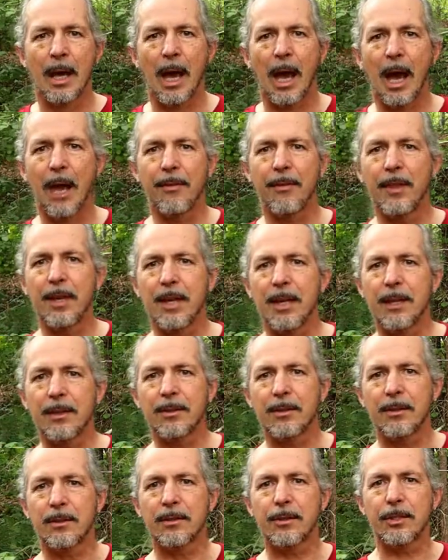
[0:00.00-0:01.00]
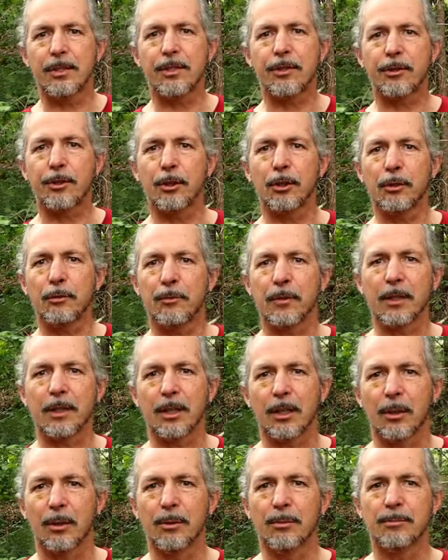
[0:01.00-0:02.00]
And then this third
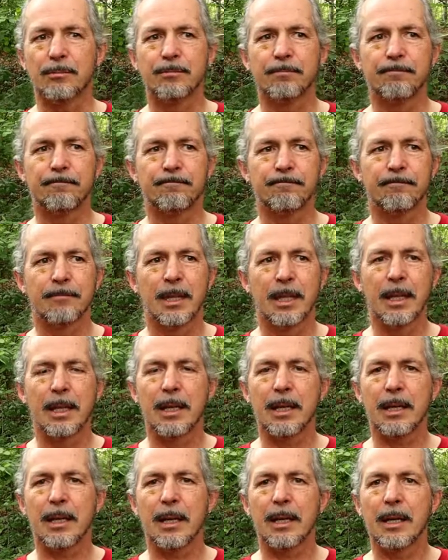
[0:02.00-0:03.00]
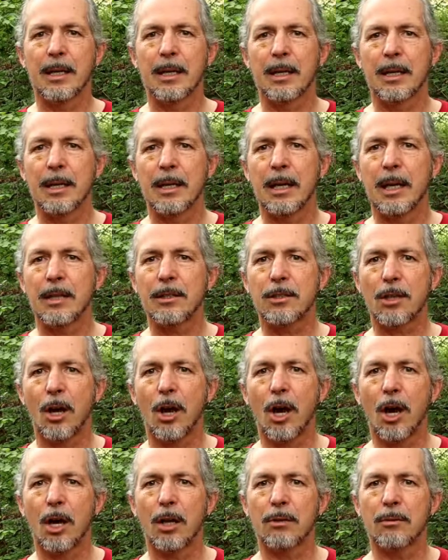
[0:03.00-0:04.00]
video, it's
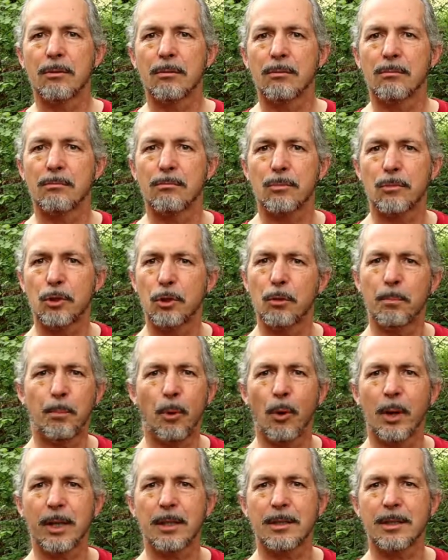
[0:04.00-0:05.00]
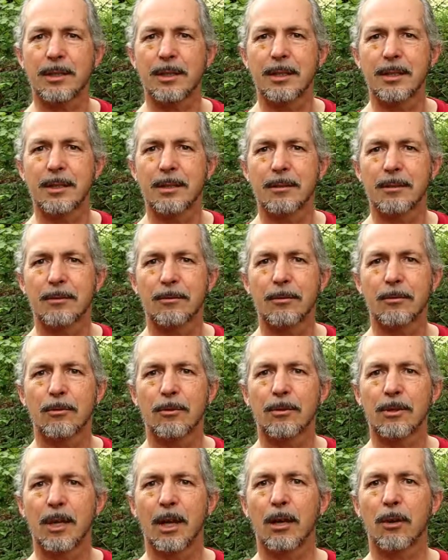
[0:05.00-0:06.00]
on 2 points
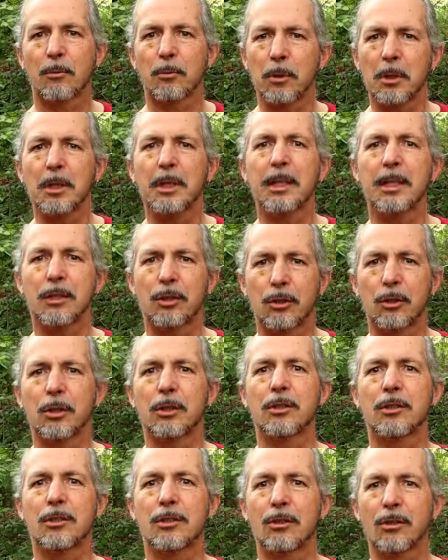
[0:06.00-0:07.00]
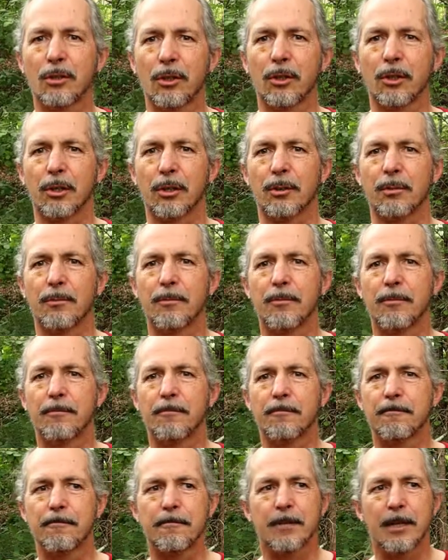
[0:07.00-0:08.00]
that are really good to learn.
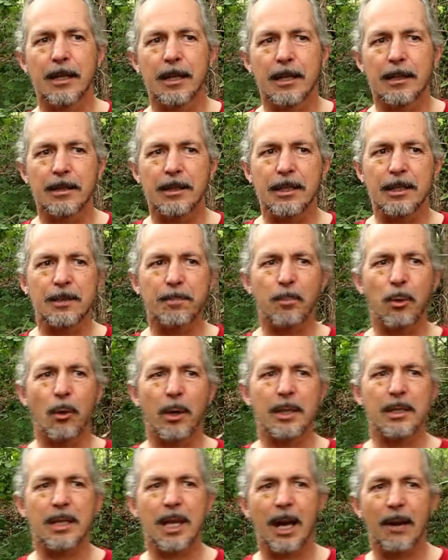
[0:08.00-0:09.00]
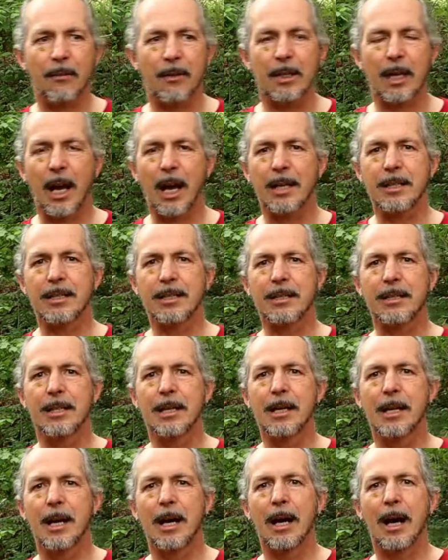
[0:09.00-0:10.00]
These points have a nice
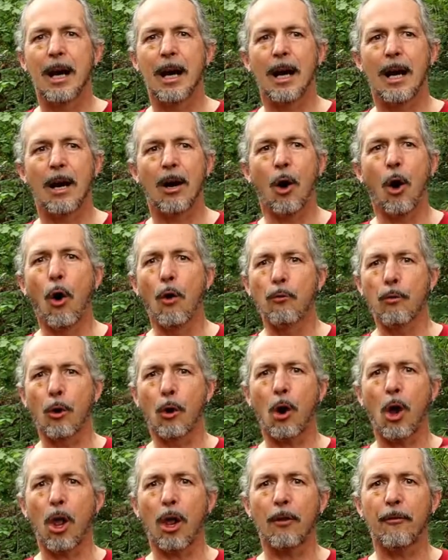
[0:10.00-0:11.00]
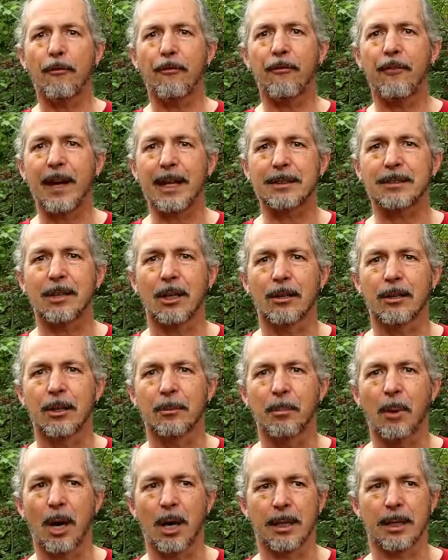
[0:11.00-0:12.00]
overall effect on the
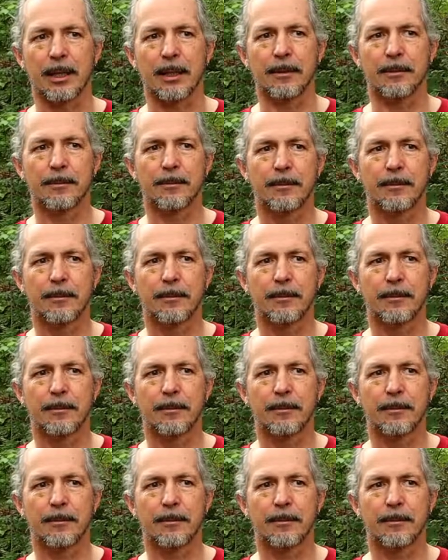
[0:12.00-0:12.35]
body.